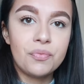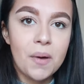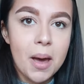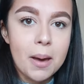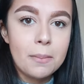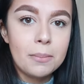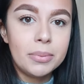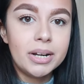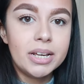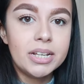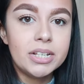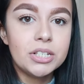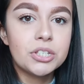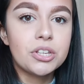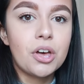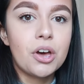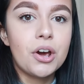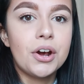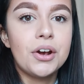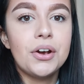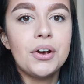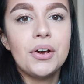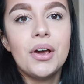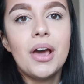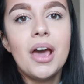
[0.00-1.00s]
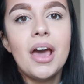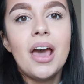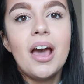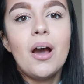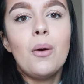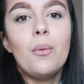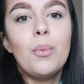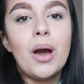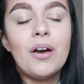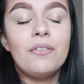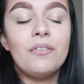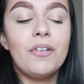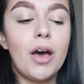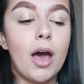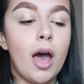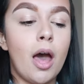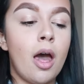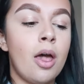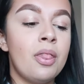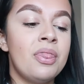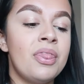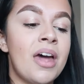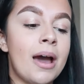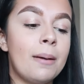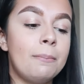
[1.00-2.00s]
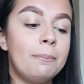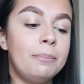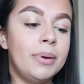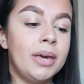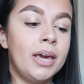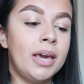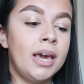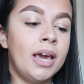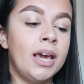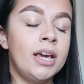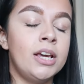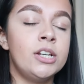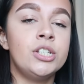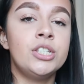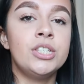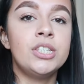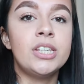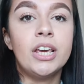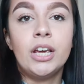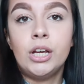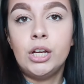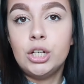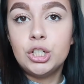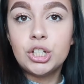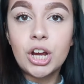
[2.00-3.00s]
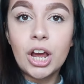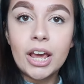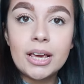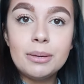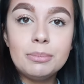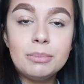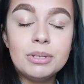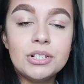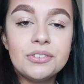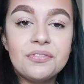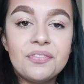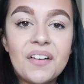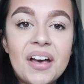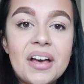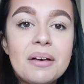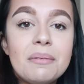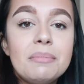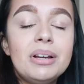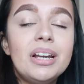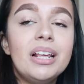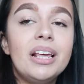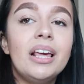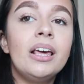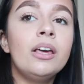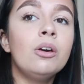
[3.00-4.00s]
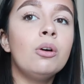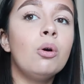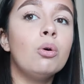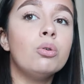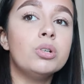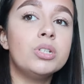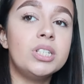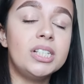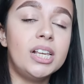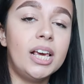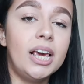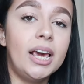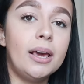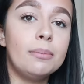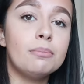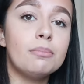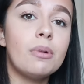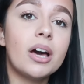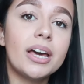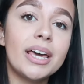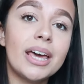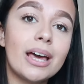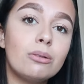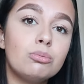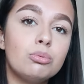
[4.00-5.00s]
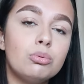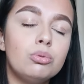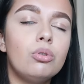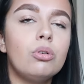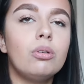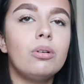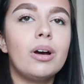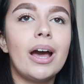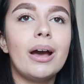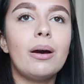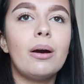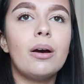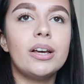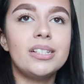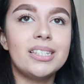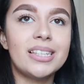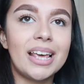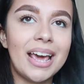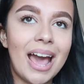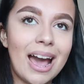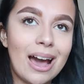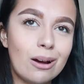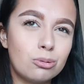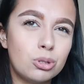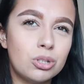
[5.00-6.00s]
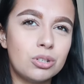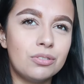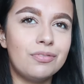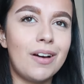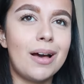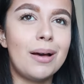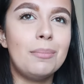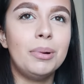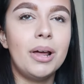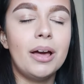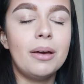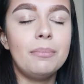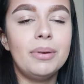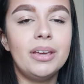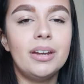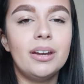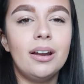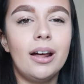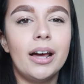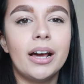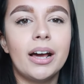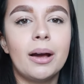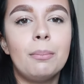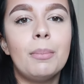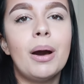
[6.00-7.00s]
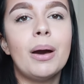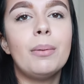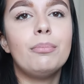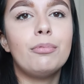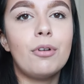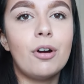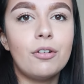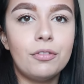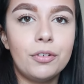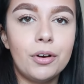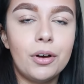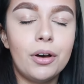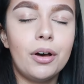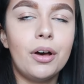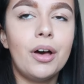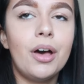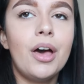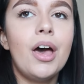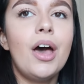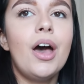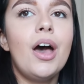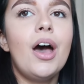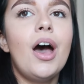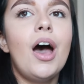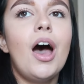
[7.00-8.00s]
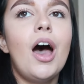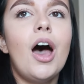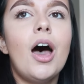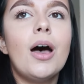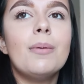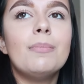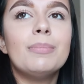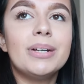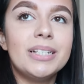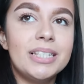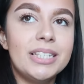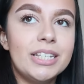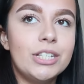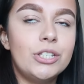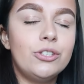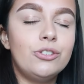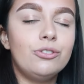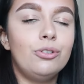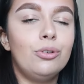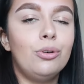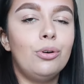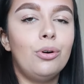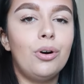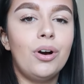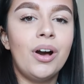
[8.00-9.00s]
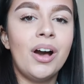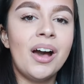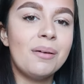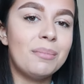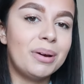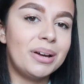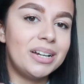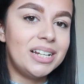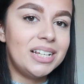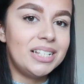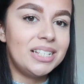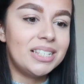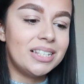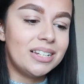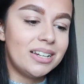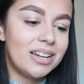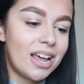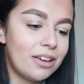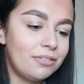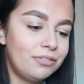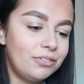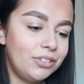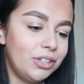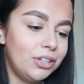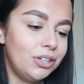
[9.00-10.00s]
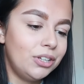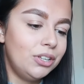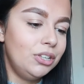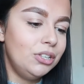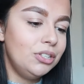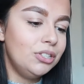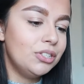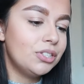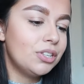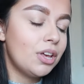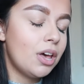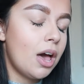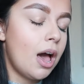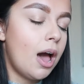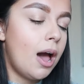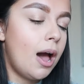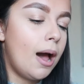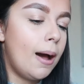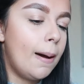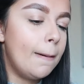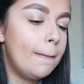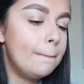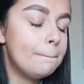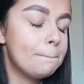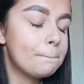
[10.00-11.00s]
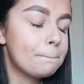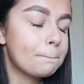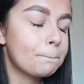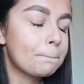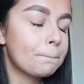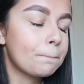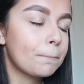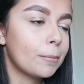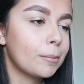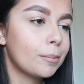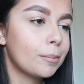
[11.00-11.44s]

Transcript: family, so whether that be see Jamie's family or see my out, not I say out of family, I mean like my brother, uh, my sister-in-law and my niece and nephews um,